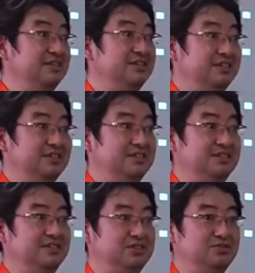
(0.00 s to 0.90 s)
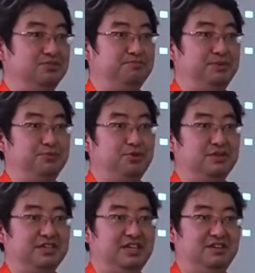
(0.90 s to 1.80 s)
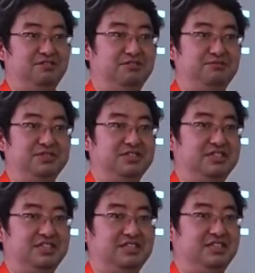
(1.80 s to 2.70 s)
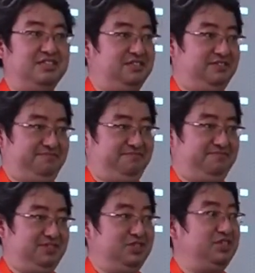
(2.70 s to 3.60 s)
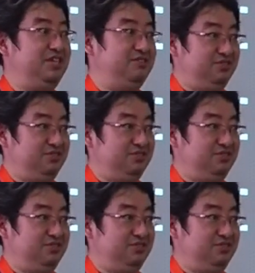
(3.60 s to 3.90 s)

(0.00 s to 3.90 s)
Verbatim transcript: So people are get, always getting skill, skill,